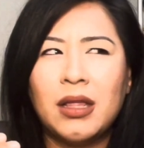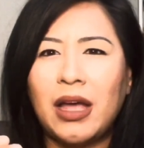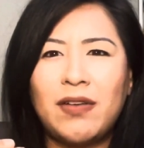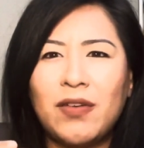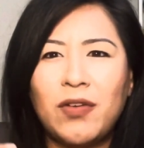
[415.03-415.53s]

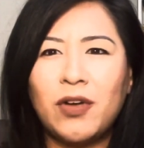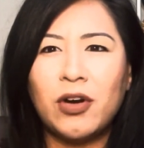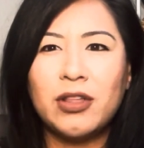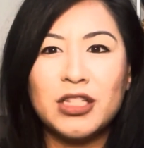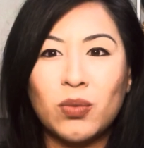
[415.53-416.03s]
I've never even
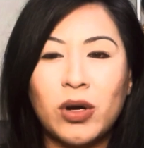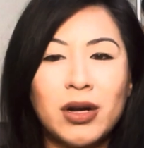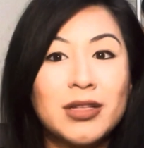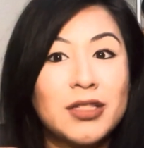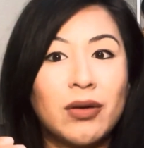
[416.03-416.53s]
heard this
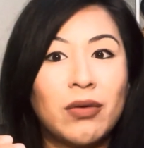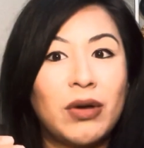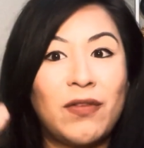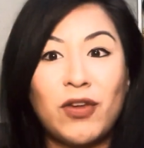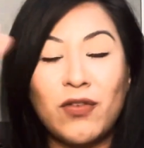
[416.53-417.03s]
word. So
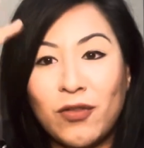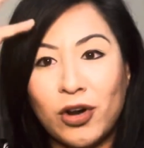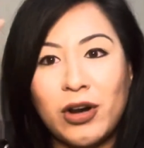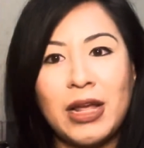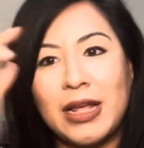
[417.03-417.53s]
if you've never
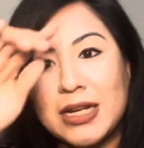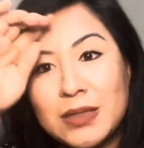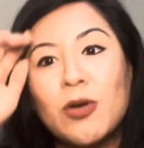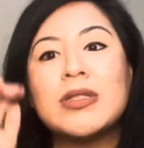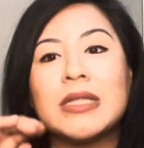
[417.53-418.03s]
heard it, it's
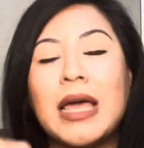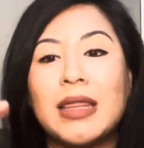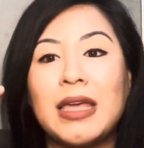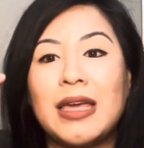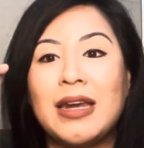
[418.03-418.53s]
most
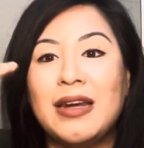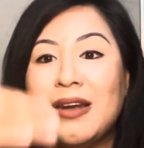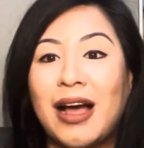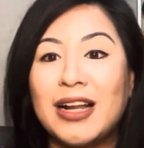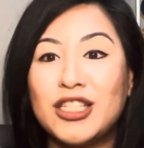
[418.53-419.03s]
likely
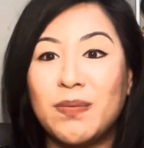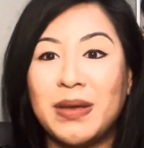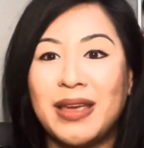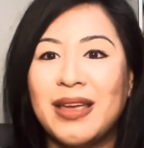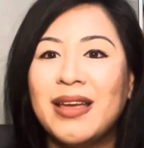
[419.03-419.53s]
not to
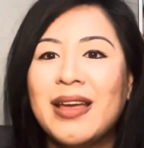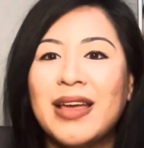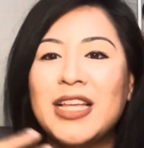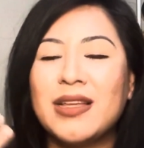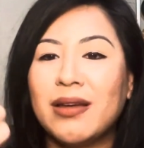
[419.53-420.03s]
be,
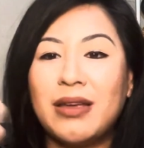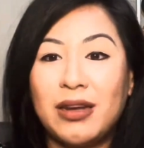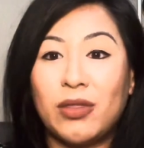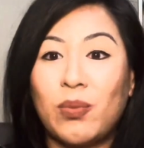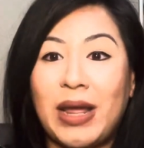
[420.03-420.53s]
you
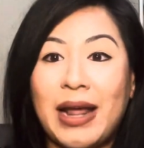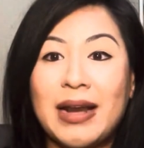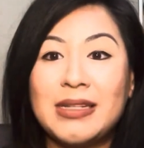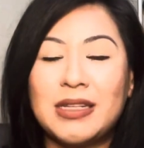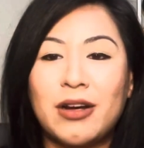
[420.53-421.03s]
know, the right
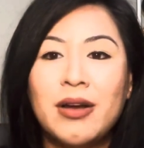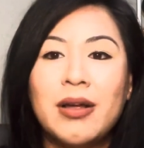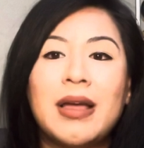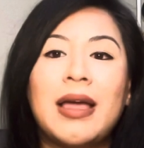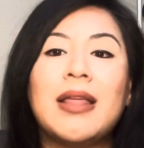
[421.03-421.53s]
answer.
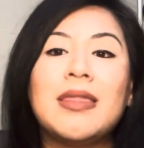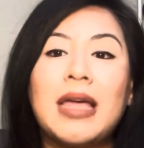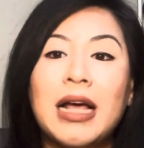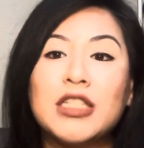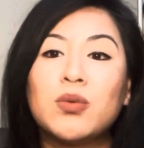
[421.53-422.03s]
And
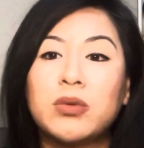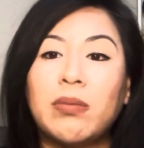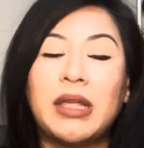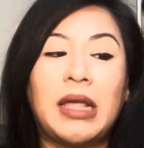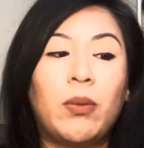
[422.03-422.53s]
that's
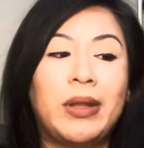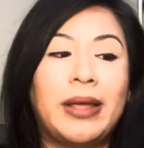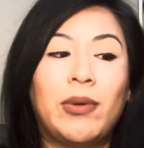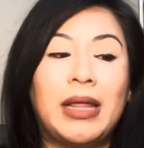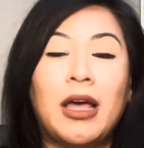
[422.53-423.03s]
something that really,
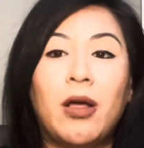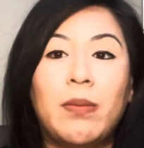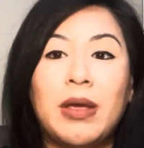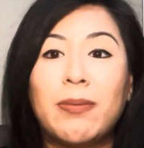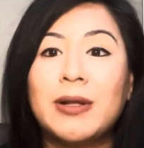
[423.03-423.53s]
really helped
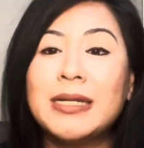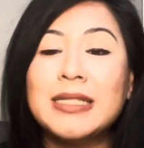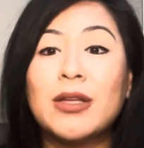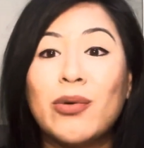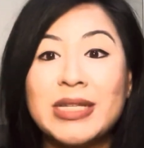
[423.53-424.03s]
me. Plus,
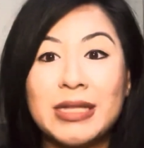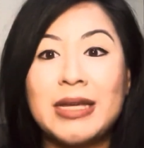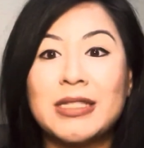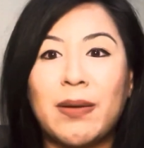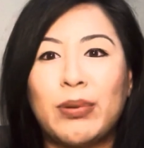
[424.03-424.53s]
Quizlet
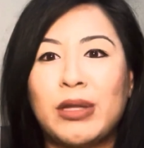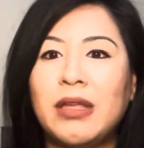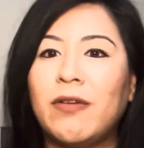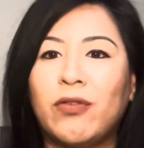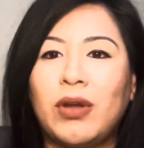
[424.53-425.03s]
is
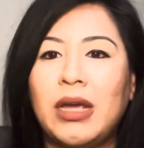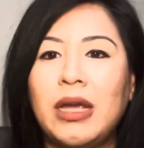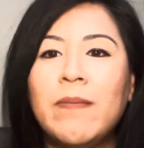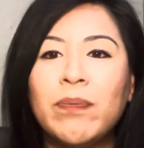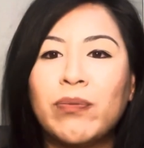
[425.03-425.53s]
completely free.
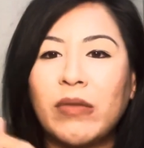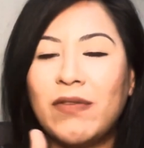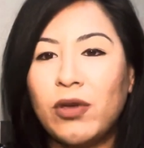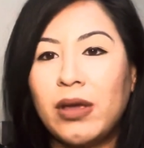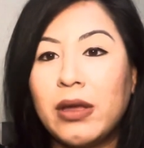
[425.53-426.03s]
If
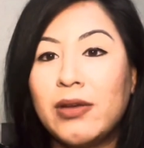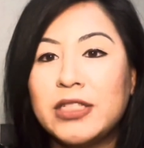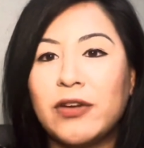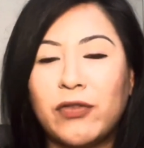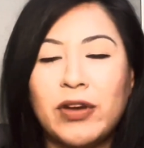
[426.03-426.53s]
you use
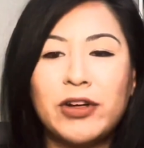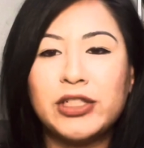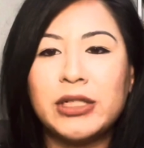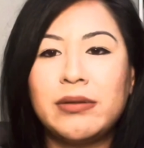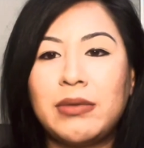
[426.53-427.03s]
the free
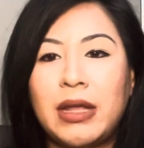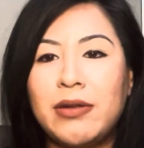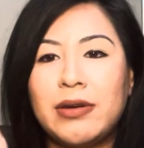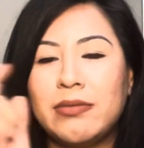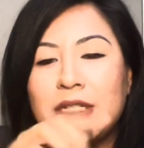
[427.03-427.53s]
version, then
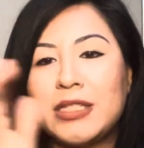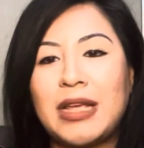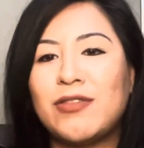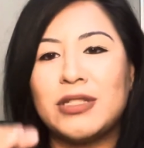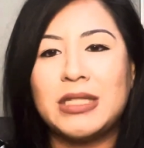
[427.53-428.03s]
you just
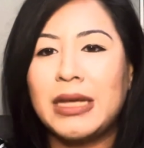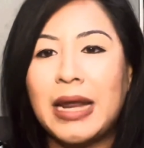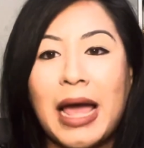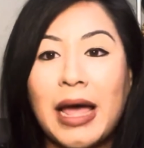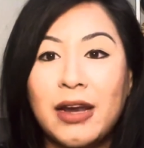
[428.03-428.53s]
have to see an
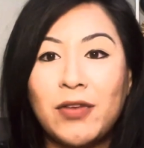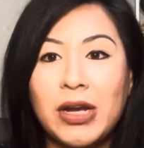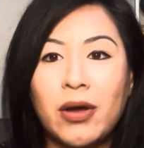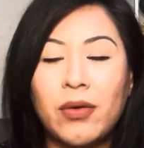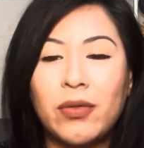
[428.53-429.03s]
ad every
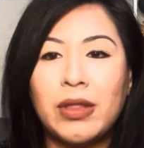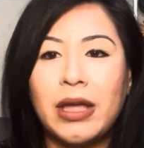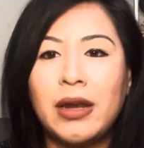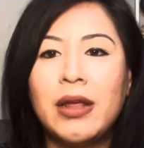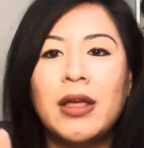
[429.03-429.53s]
now and
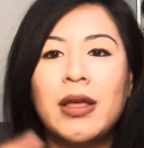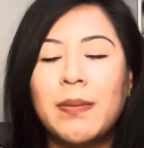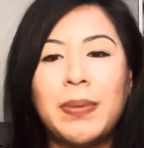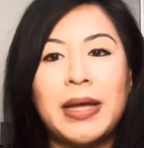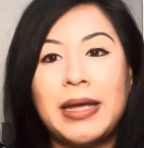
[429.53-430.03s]
then,
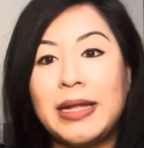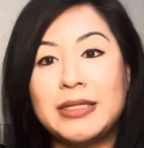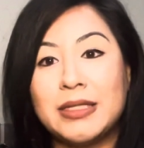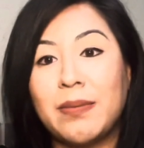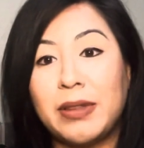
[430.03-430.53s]
but
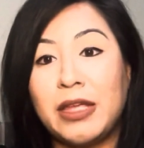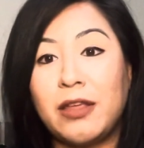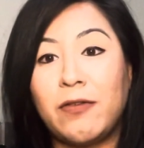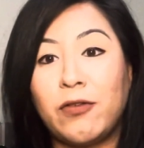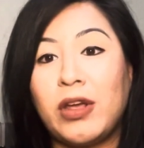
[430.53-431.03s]
it's
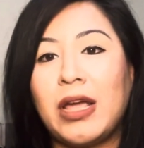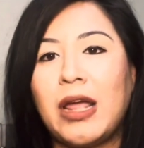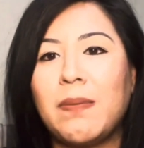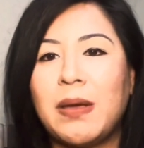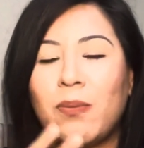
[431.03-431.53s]
completely free,
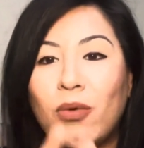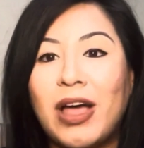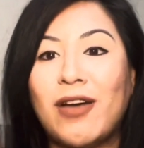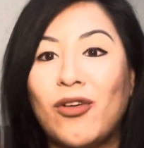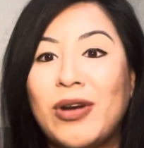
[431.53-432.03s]
and people
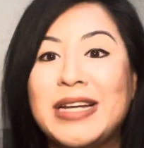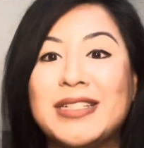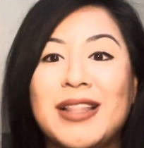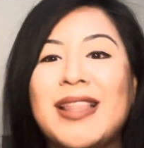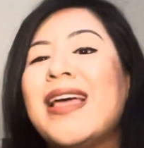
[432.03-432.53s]
have already
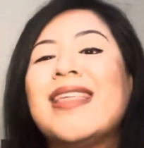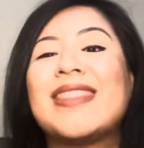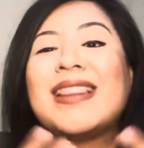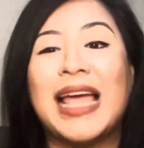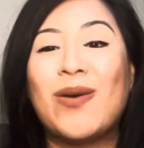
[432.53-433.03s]
done
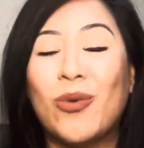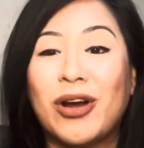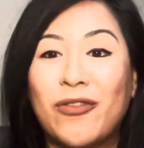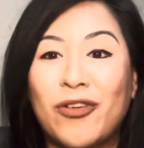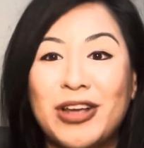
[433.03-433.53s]
the light
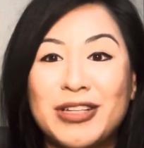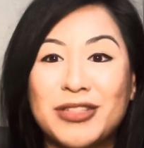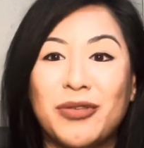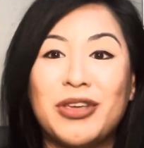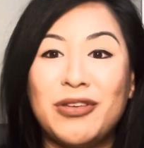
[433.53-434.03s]
work for you.
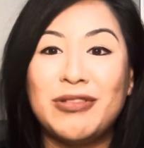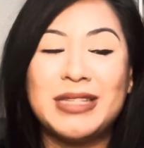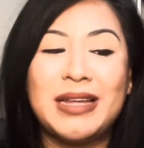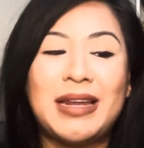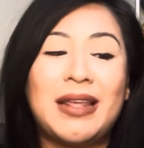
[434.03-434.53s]
So use
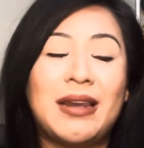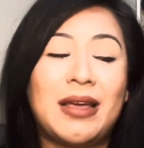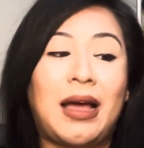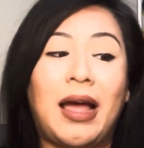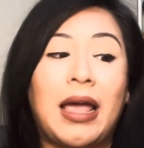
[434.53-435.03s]
it, and
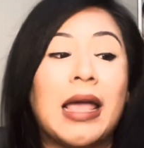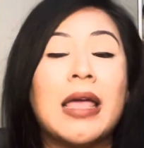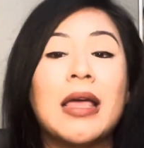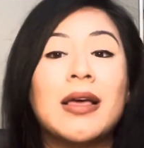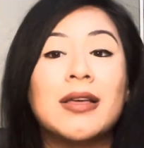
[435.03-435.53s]
I
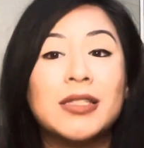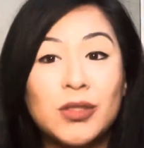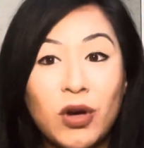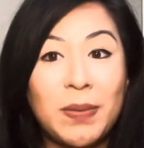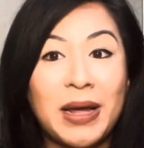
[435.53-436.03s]

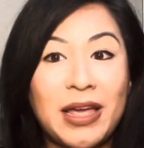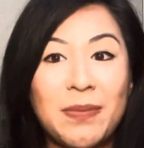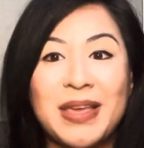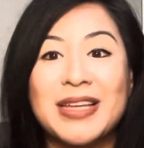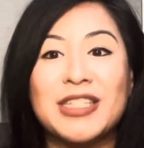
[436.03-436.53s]
swear by it,
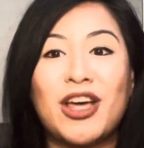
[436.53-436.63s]
because